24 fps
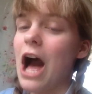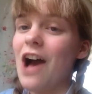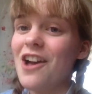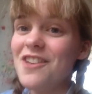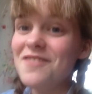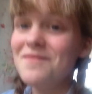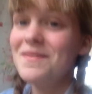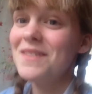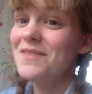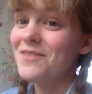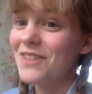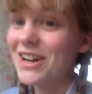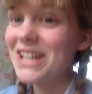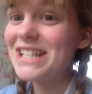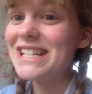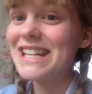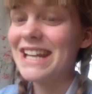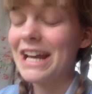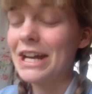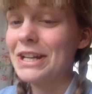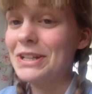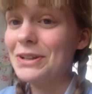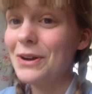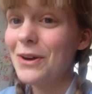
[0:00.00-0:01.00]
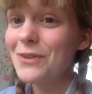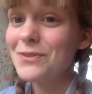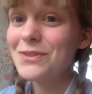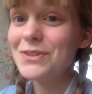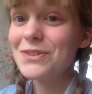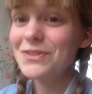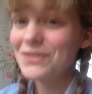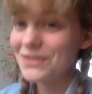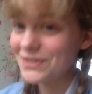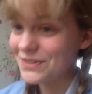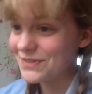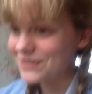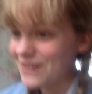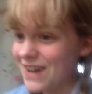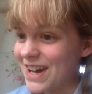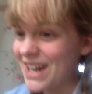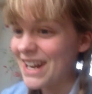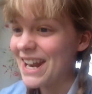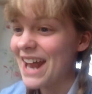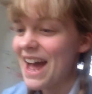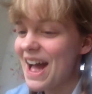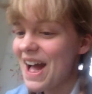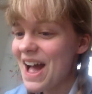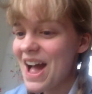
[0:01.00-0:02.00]
I've been writing a novel for
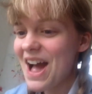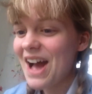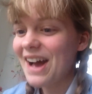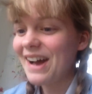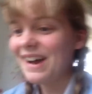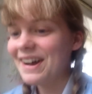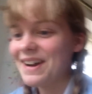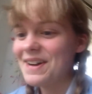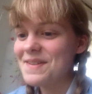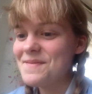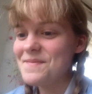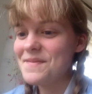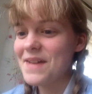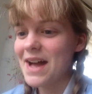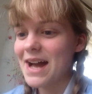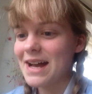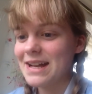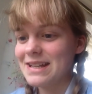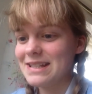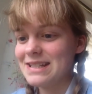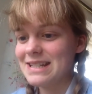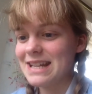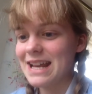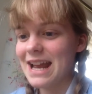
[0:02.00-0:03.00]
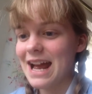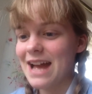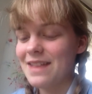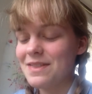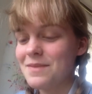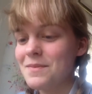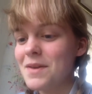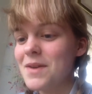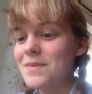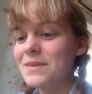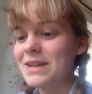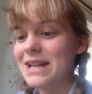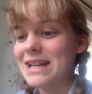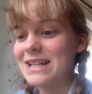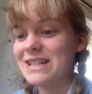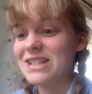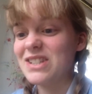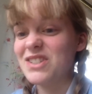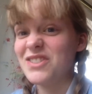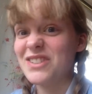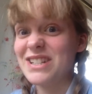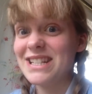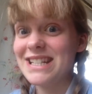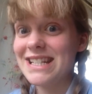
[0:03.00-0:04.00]
fun, and at the moment
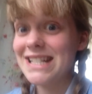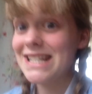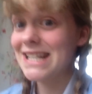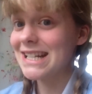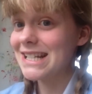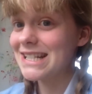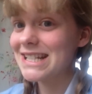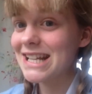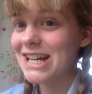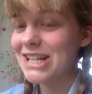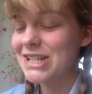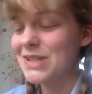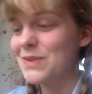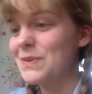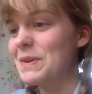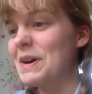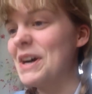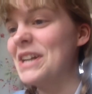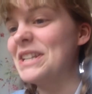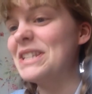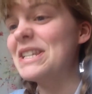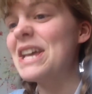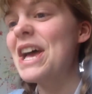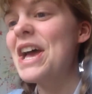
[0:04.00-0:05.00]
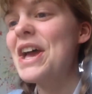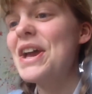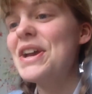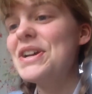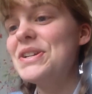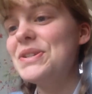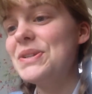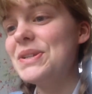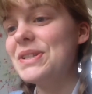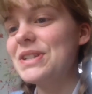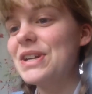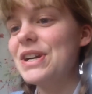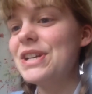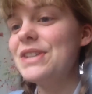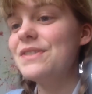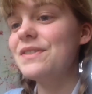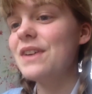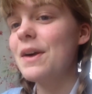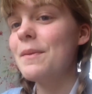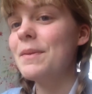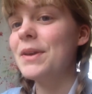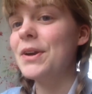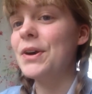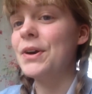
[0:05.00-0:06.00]
it's 26,000 words, so it's kind of
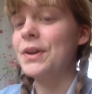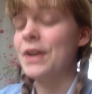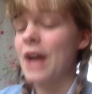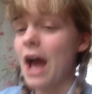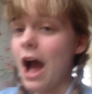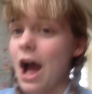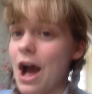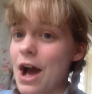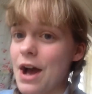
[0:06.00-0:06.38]
coming on.